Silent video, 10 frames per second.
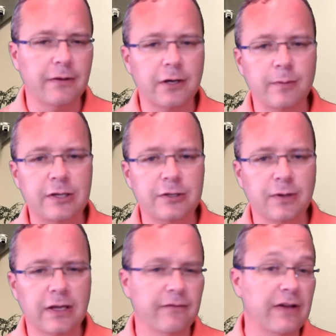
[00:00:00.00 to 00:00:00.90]
They're going to be
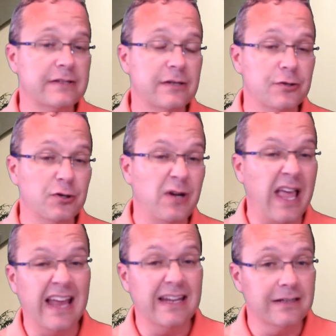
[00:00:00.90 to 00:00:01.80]
doing investiture
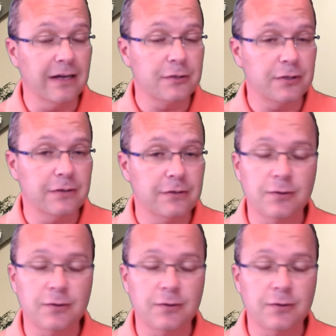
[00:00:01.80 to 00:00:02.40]
and induction,